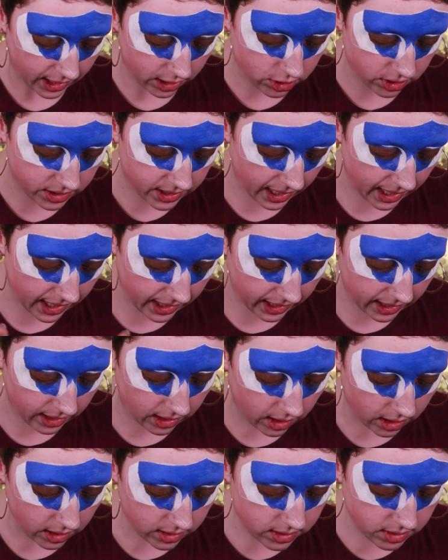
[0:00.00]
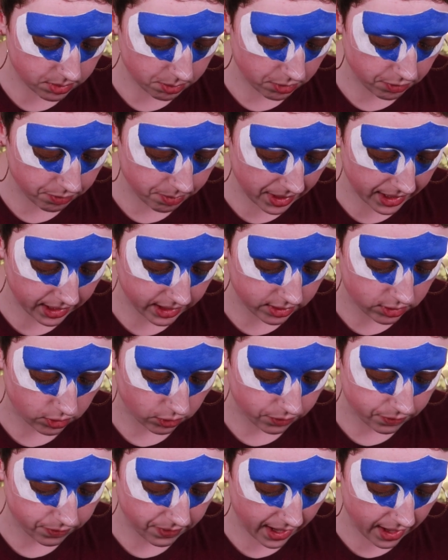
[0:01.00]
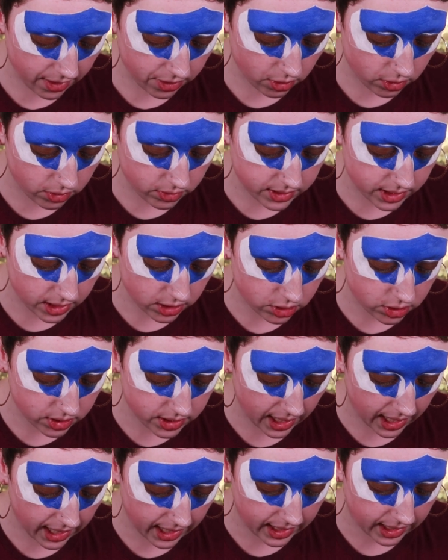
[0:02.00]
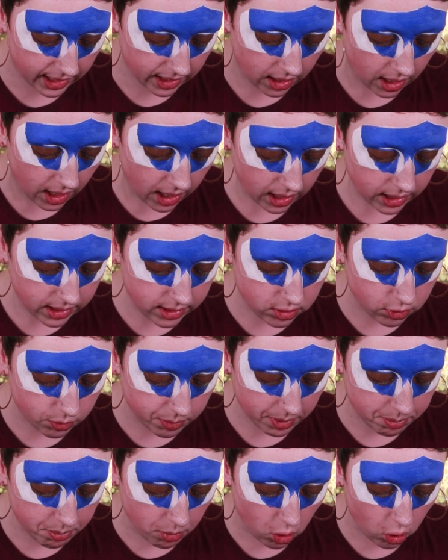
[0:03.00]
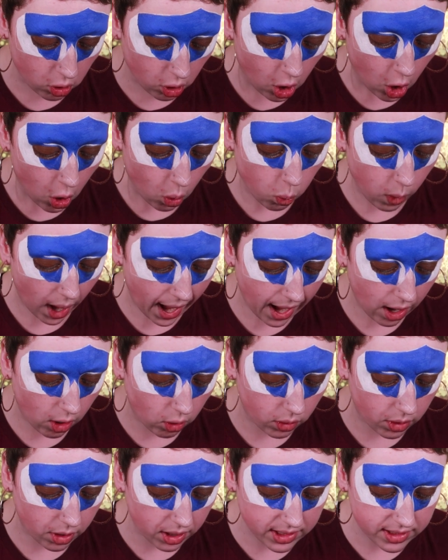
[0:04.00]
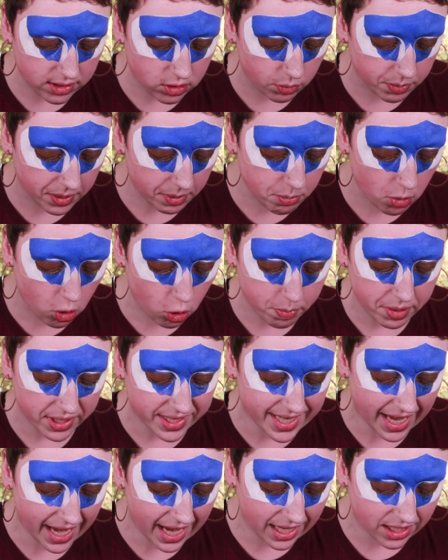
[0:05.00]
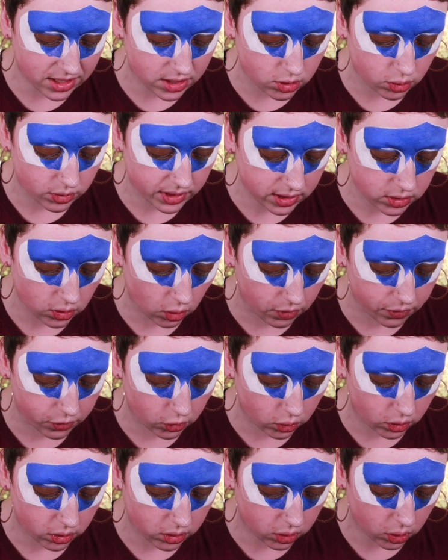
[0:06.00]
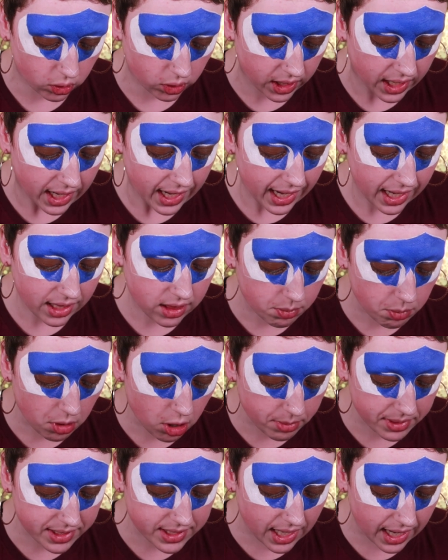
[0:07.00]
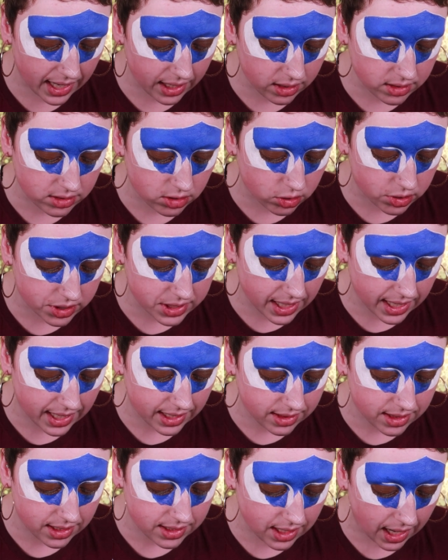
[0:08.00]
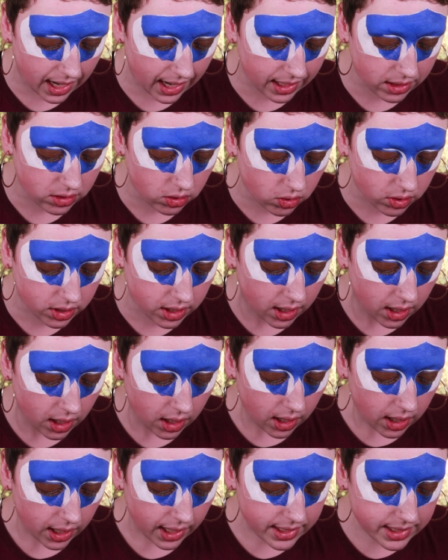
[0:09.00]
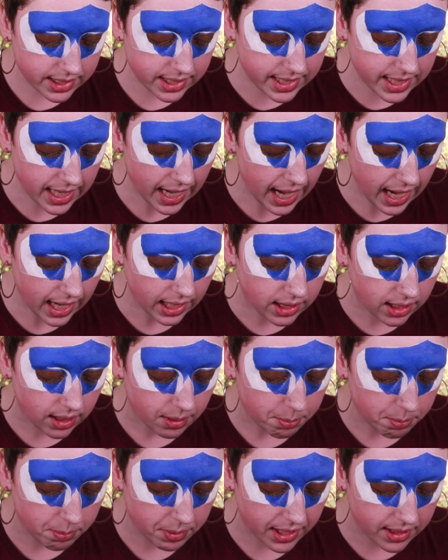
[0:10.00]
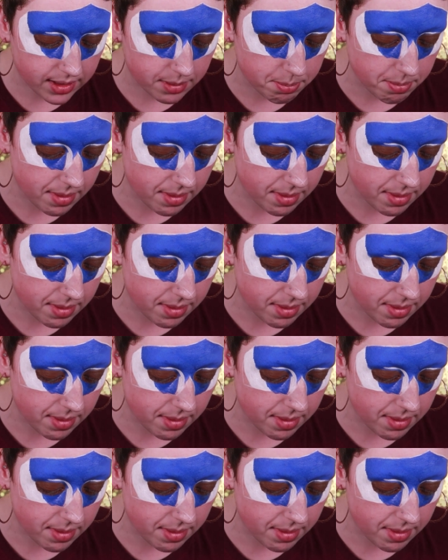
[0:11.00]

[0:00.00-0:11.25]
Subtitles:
and just adding some of my little feathers and just adding a little bit more wow, a little bit more pizzazz to this overall look. At the moment, I understand that I look a tad bit